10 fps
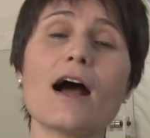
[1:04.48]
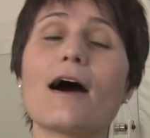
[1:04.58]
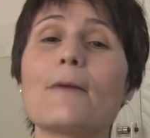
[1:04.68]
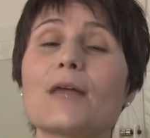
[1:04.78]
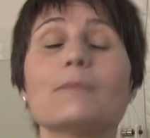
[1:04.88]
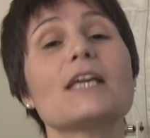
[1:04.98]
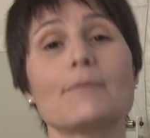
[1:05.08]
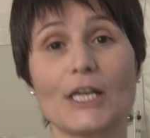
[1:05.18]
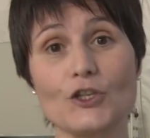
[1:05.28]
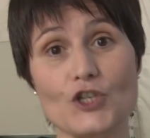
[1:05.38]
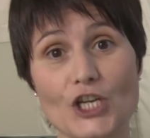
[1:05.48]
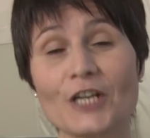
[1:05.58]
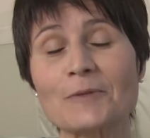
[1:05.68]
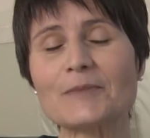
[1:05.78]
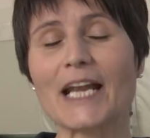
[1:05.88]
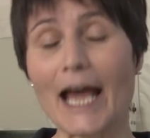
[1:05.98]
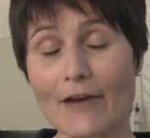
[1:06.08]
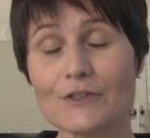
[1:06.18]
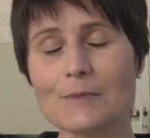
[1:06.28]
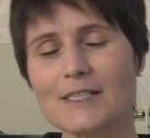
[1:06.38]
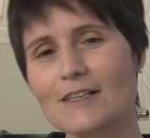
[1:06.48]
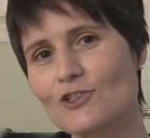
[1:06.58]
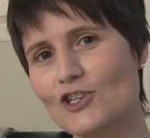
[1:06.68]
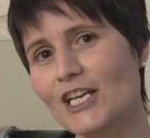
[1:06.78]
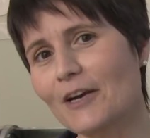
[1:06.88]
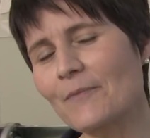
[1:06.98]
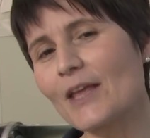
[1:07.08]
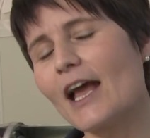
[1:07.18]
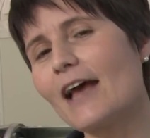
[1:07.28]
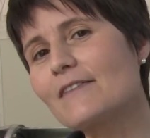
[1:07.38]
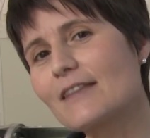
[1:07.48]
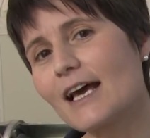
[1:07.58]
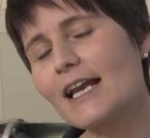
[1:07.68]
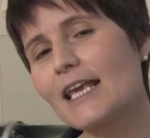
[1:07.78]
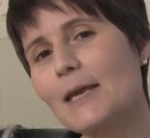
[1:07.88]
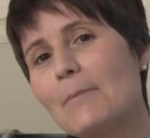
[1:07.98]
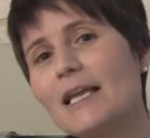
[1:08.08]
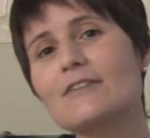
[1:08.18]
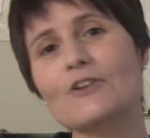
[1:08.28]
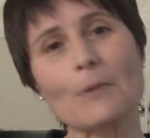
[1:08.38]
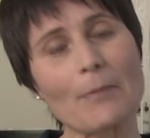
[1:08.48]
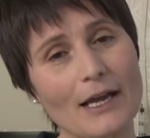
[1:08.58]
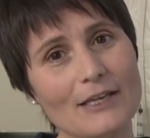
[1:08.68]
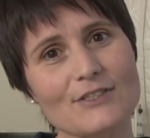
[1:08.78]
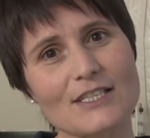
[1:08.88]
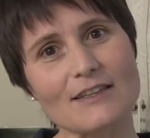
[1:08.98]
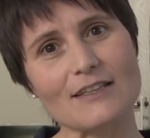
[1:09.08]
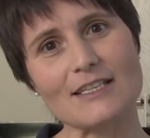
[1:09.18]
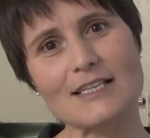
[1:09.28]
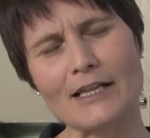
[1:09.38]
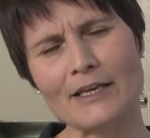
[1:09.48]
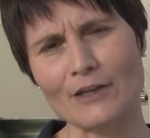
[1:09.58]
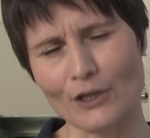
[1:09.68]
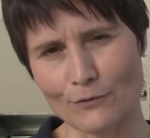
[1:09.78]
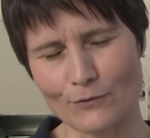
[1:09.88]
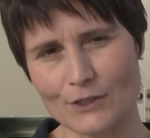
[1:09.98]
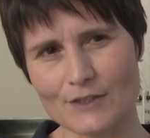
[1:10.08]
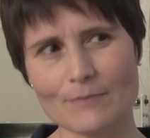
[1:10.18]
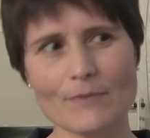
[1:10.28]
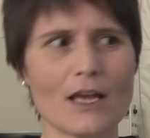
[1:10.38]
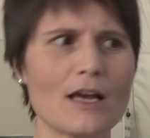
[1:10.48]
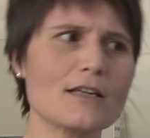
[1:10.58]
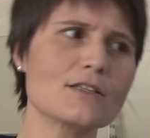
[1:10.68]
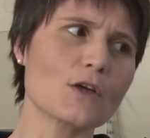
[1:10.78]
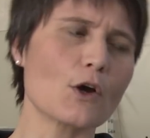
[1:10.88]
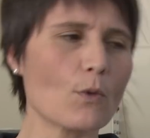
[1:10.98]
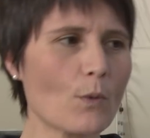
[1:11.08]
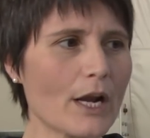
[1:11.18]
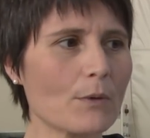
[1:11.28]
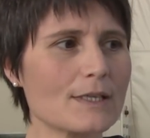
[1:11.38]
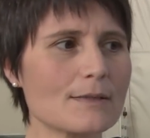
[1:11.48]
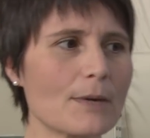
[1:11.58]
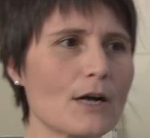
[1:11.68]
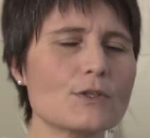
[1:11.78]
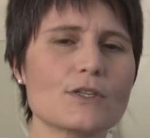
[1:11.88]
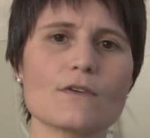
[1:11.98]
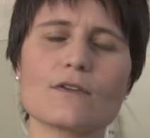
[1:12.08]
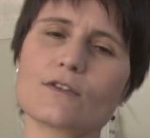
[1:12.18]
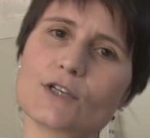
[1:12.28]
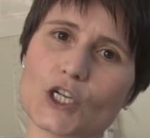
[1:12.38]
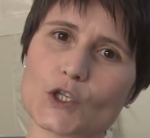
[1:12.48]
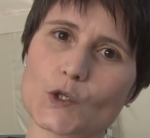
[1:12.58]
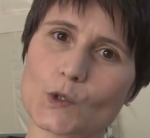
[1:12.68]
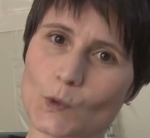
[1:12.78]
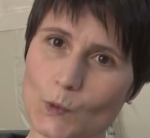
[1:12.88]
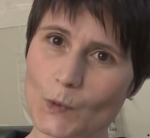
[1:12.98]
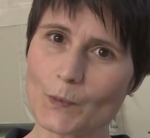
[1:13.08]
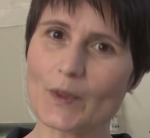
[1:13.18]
I became an engineer, an aerospace engineer, and then a military pilot in the Italian Air Force. And when I was about 32,